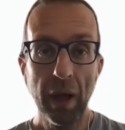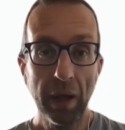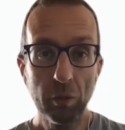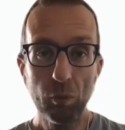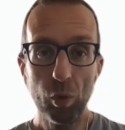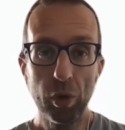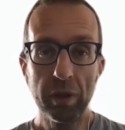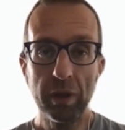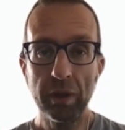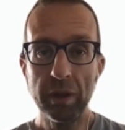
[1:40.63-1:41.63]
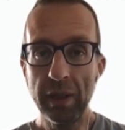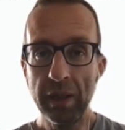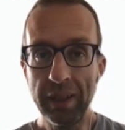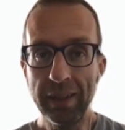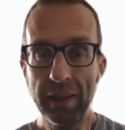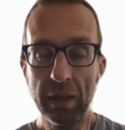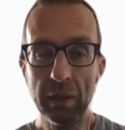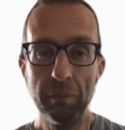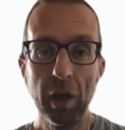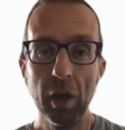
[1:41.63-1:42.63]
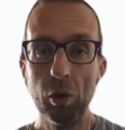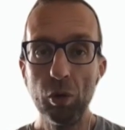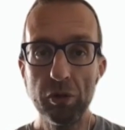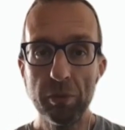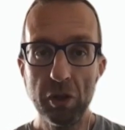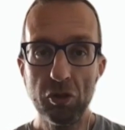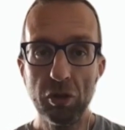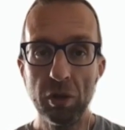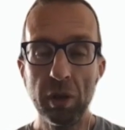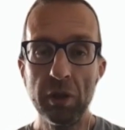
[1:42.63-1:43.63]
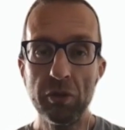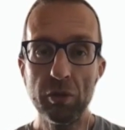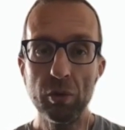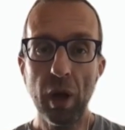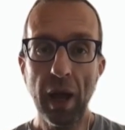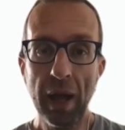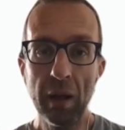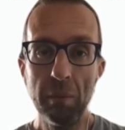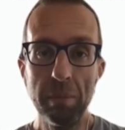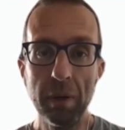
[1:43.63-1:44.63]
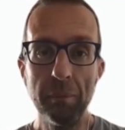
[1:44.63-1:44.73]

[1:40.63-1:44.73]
headquartered in Italy, whose mission is to help